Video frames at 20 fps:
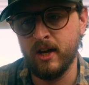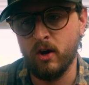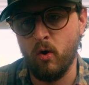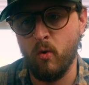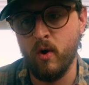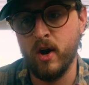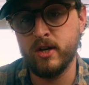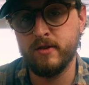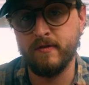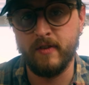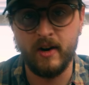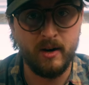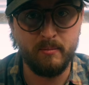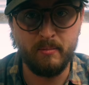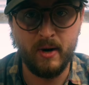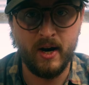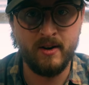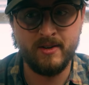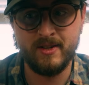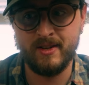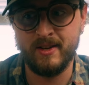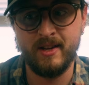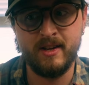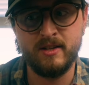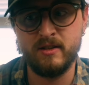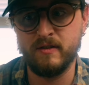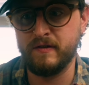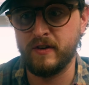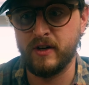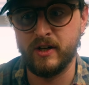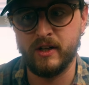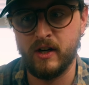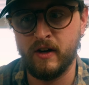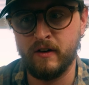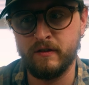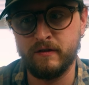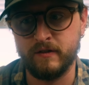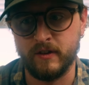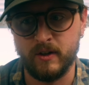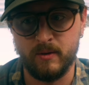which for comparison isn't far
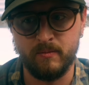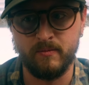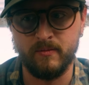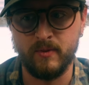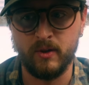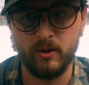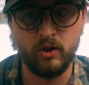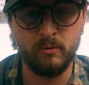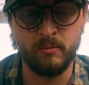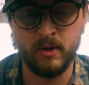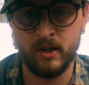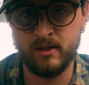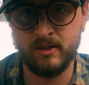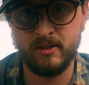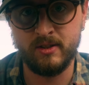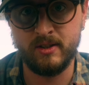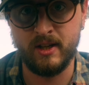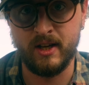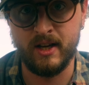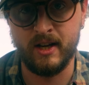off from the Lumix